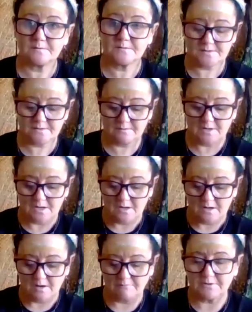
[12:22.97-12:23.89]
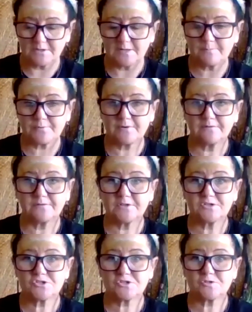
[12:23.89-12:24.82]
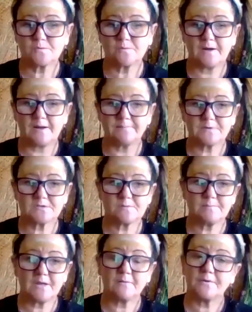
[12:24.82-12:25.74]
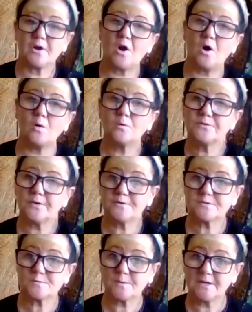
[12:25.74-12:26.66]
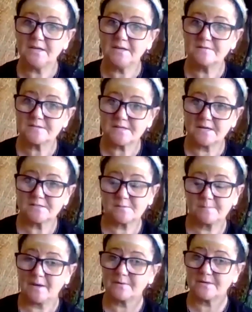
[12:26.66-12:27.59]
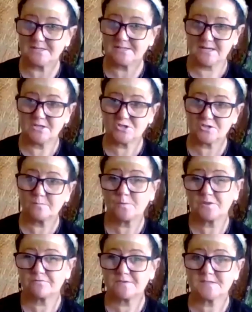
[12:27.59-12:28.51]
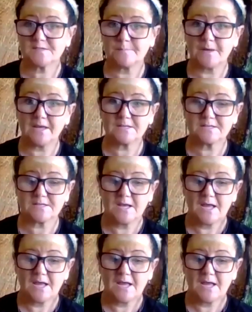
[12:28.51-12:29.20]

So I'm really privileged to um, to be able to hold those weaves and to be able to teach them with respect,